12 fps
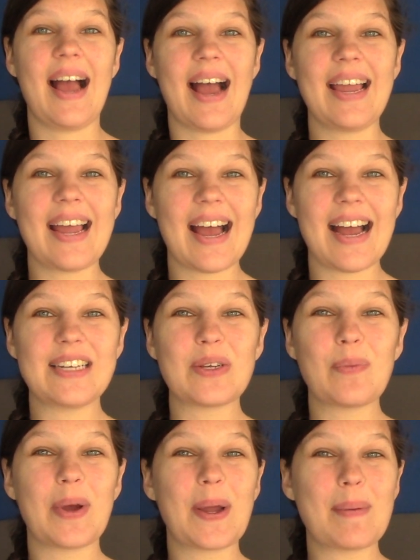Hi guys,
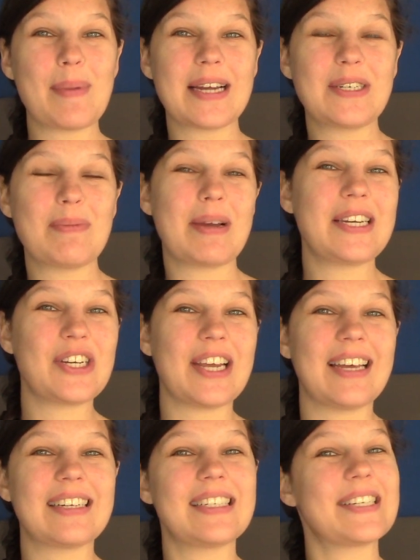and welcome back to my
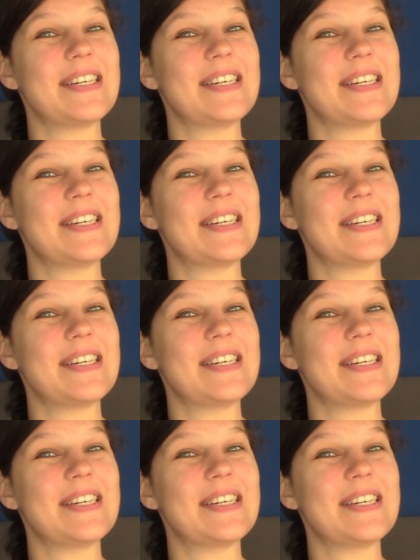channel.